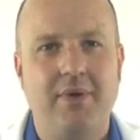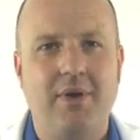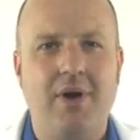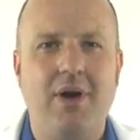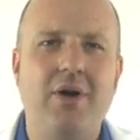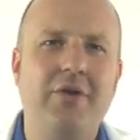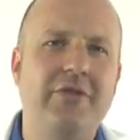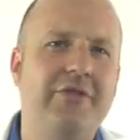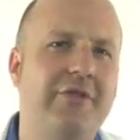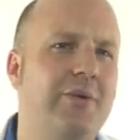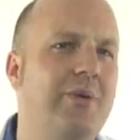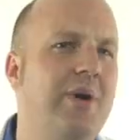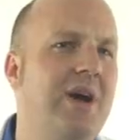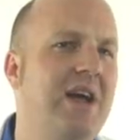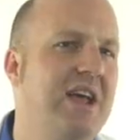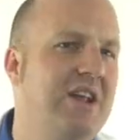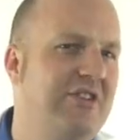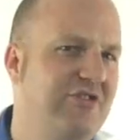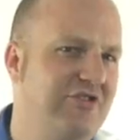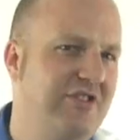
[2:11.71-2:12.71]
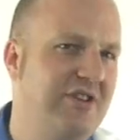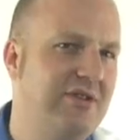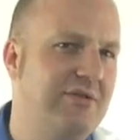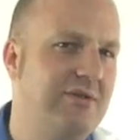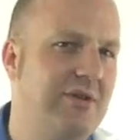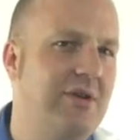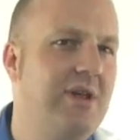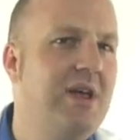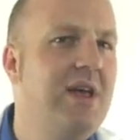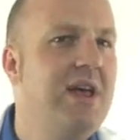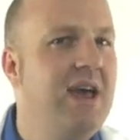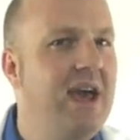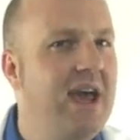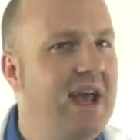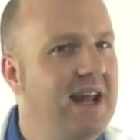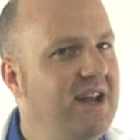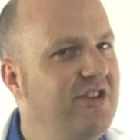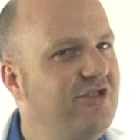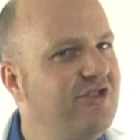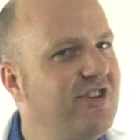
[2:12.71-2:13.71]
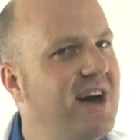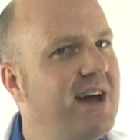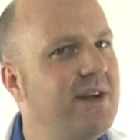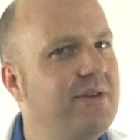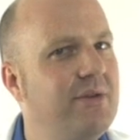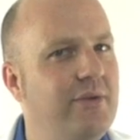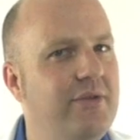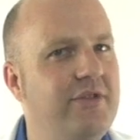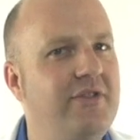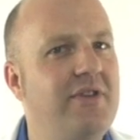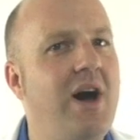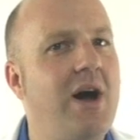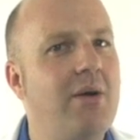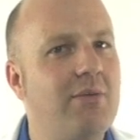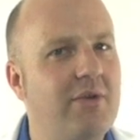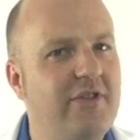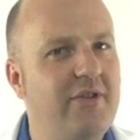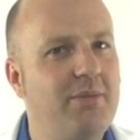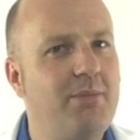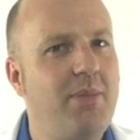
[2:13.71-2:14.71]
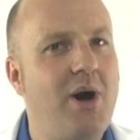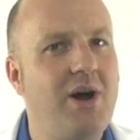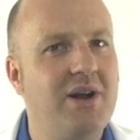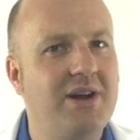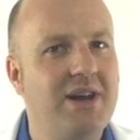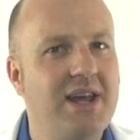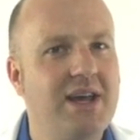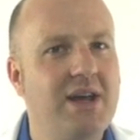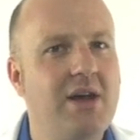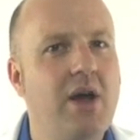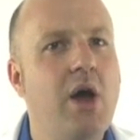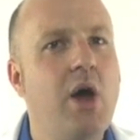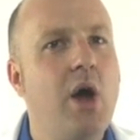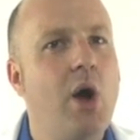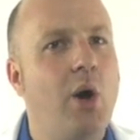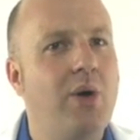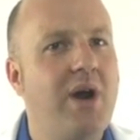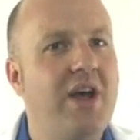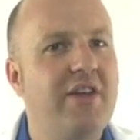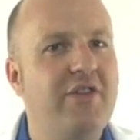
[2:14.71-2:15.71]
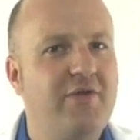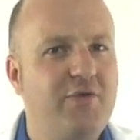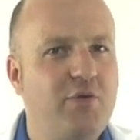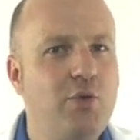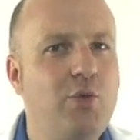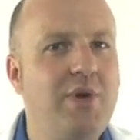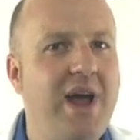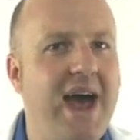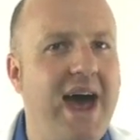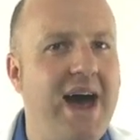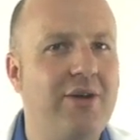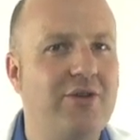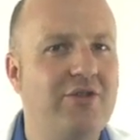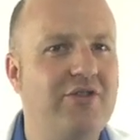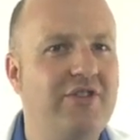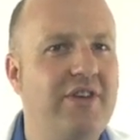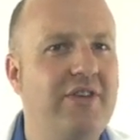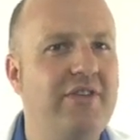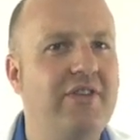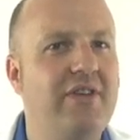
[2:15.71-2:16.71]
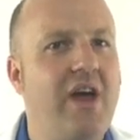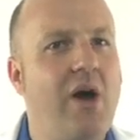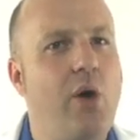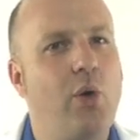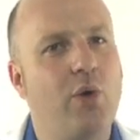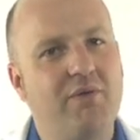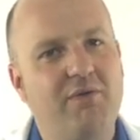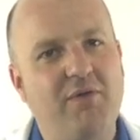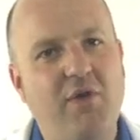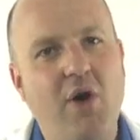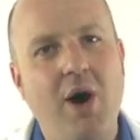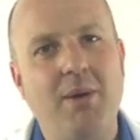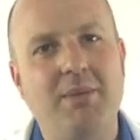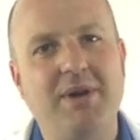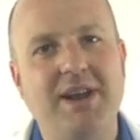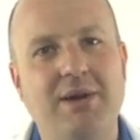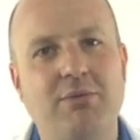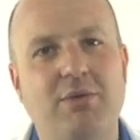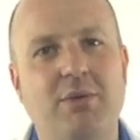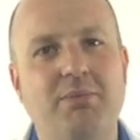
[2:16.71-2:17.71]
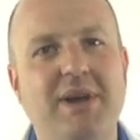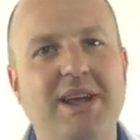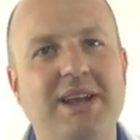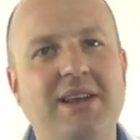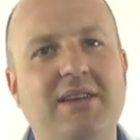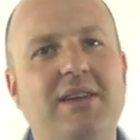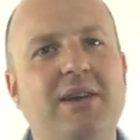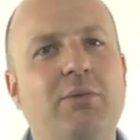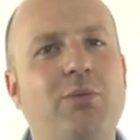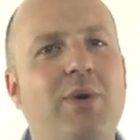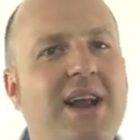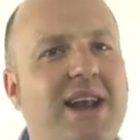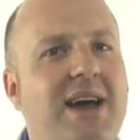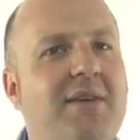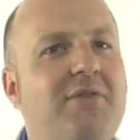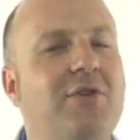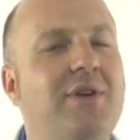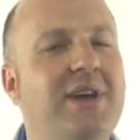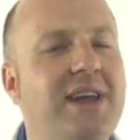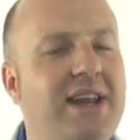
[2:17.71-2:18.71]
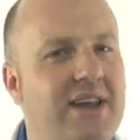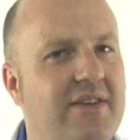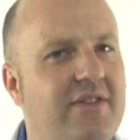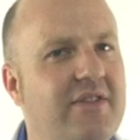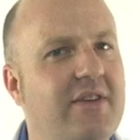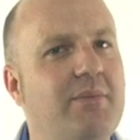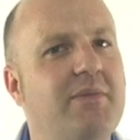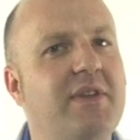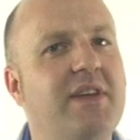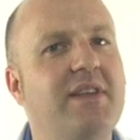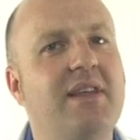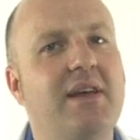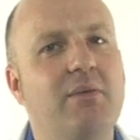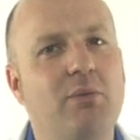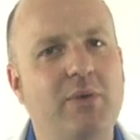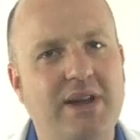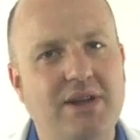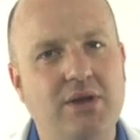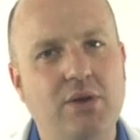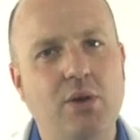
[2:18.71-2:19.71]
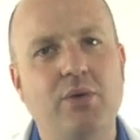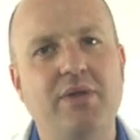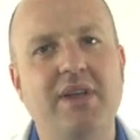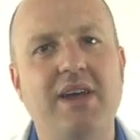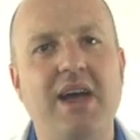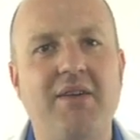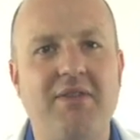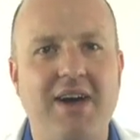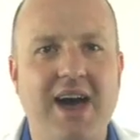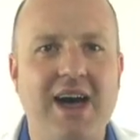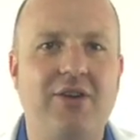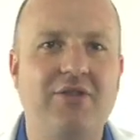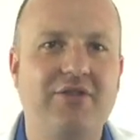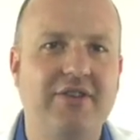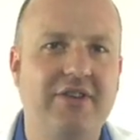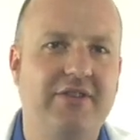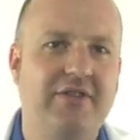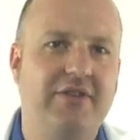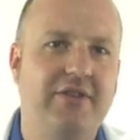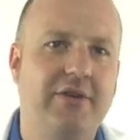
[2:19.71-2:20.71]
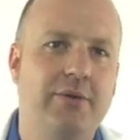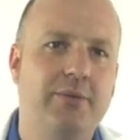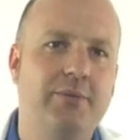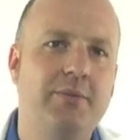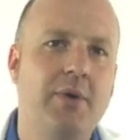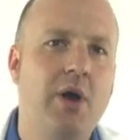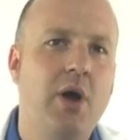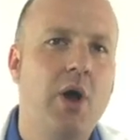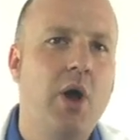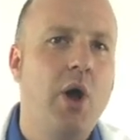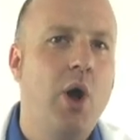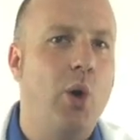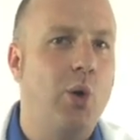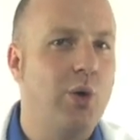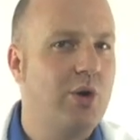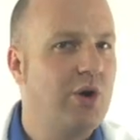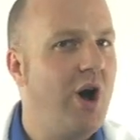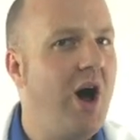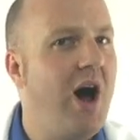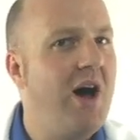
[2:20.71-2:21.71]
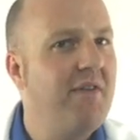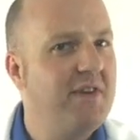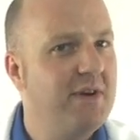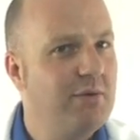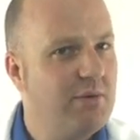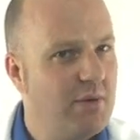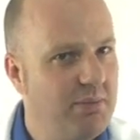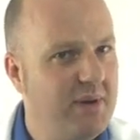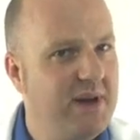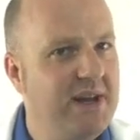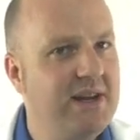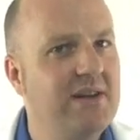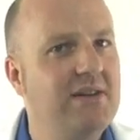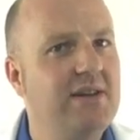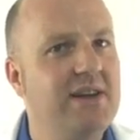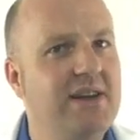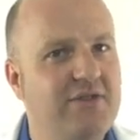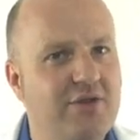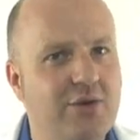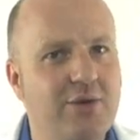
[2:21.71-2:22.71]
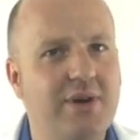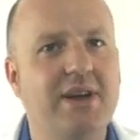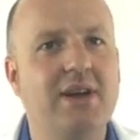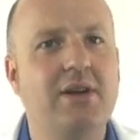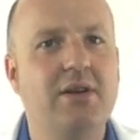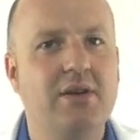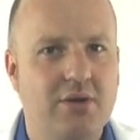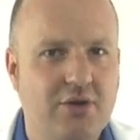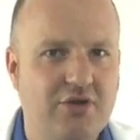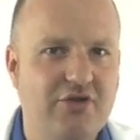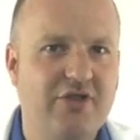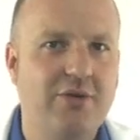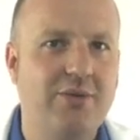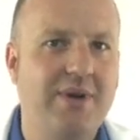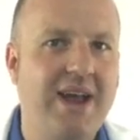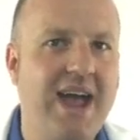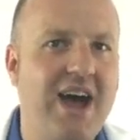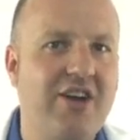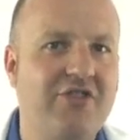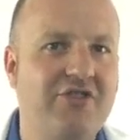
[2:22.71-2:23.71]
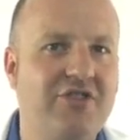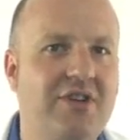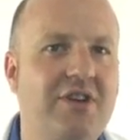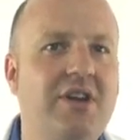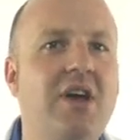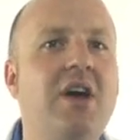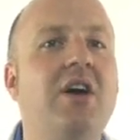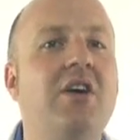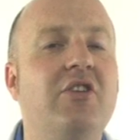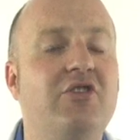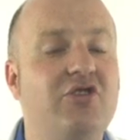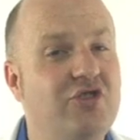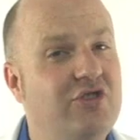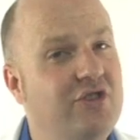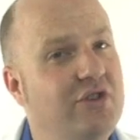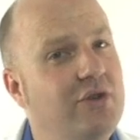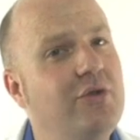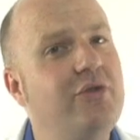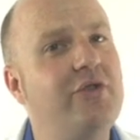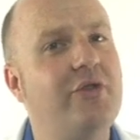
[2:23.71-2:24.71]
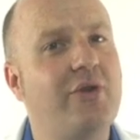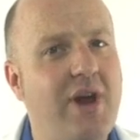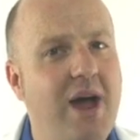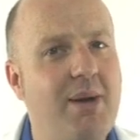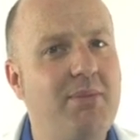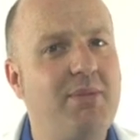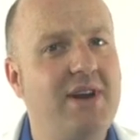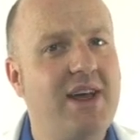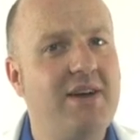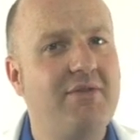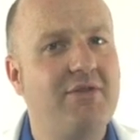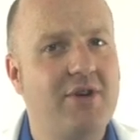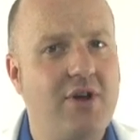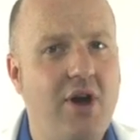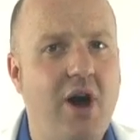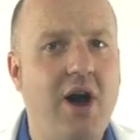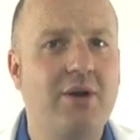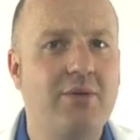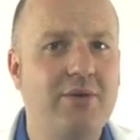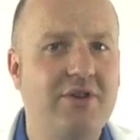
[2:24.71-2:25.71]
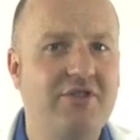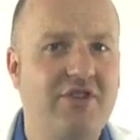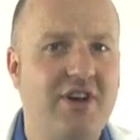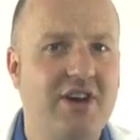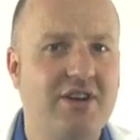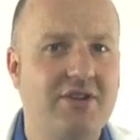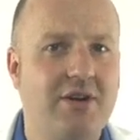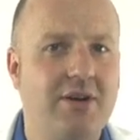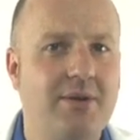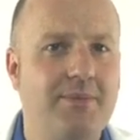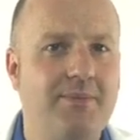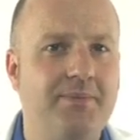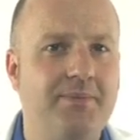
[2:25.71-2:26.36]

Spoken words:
Also, in general, any child who is not responding or has food allergies or vomiting repeatedly right after eating something that we know they have allergies to, or coughing repeatedly during an allergic reaction should use their epinephrine autoinjector.